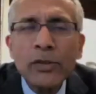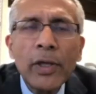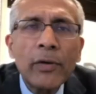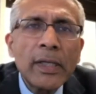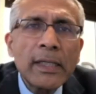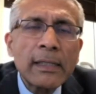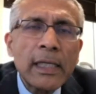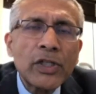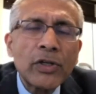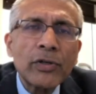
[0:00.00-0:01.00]
there is a
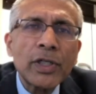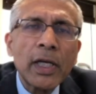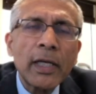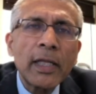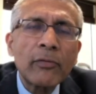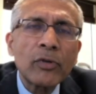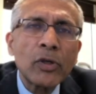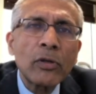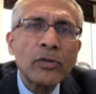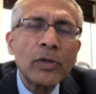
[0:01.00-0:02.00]
sister study that was
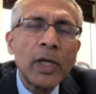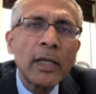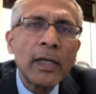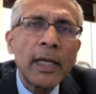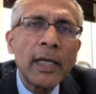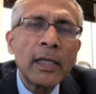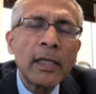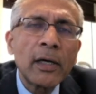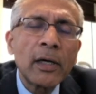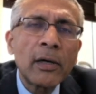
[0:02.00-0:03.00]
also done in
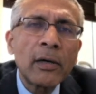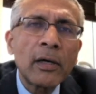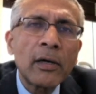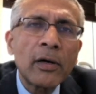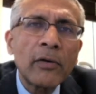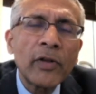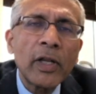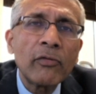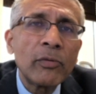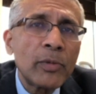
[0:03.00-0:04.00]
heart
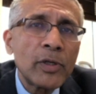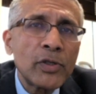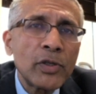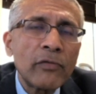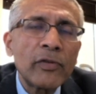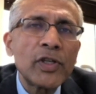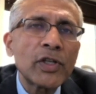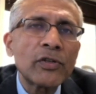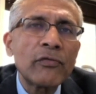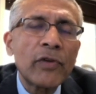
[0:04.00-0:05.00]
failure with preserved
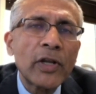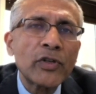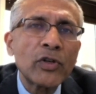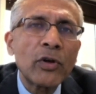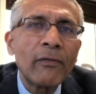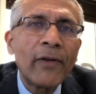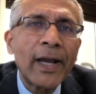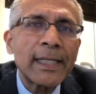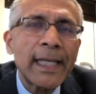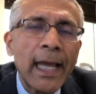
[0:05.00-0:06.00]
ejection fraction called
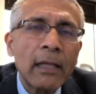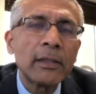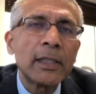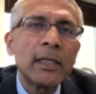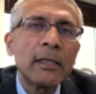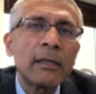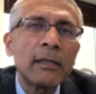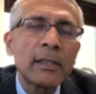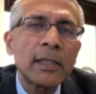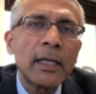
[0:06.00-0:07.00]
Vitality
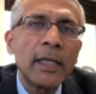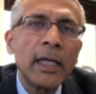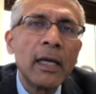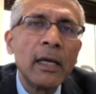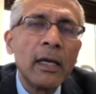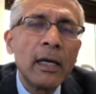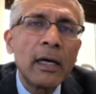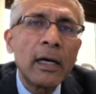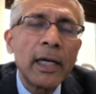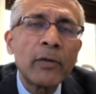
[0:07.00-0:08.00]
study.
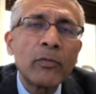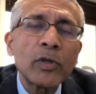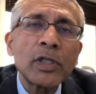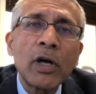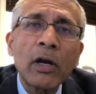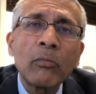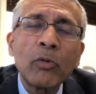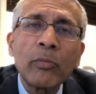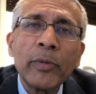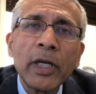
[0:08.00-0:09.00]
It was not a
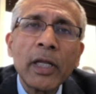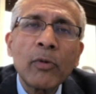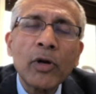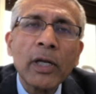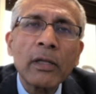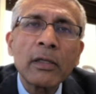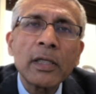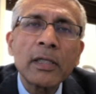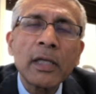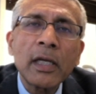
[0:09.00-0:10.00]
morbidity
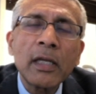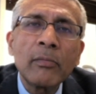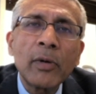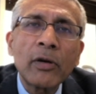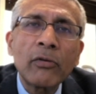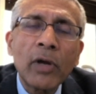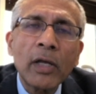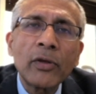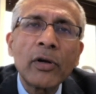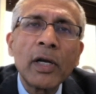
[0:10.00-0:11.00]
mortality study, but
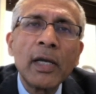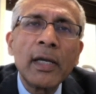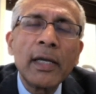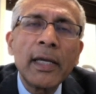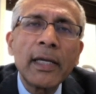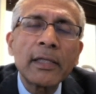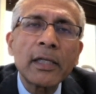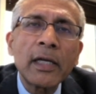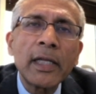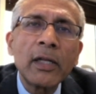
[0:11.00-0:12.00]
rather a
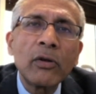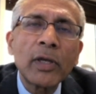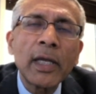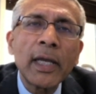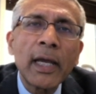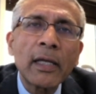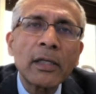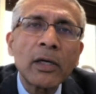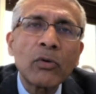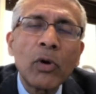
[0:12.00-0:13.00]
study looking
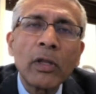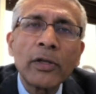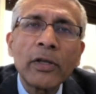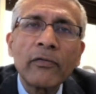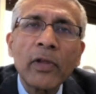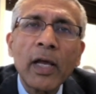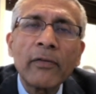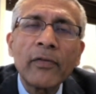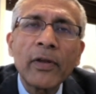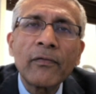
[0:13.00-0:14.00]
at quality of
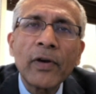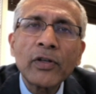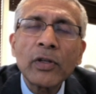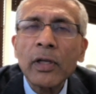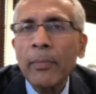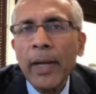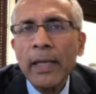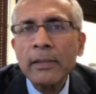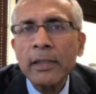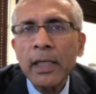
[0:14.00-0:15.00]
life and functional
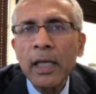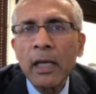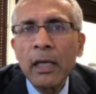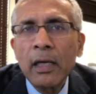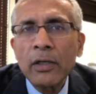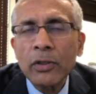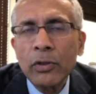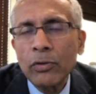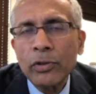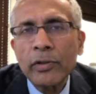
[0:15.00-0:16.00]
capacity. So
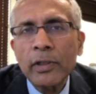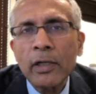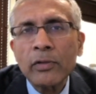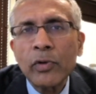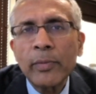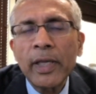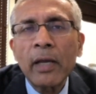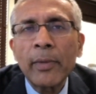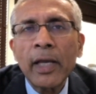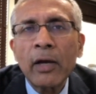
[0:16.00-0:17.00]
those results will be
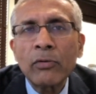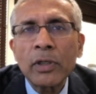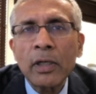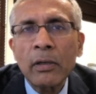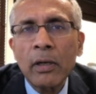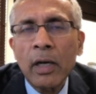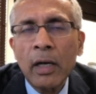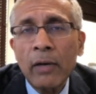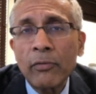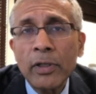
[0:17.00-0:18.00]
coming out,
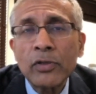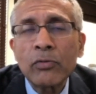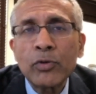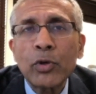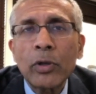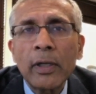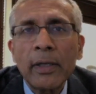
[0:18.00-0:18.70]
I would assume, shortly.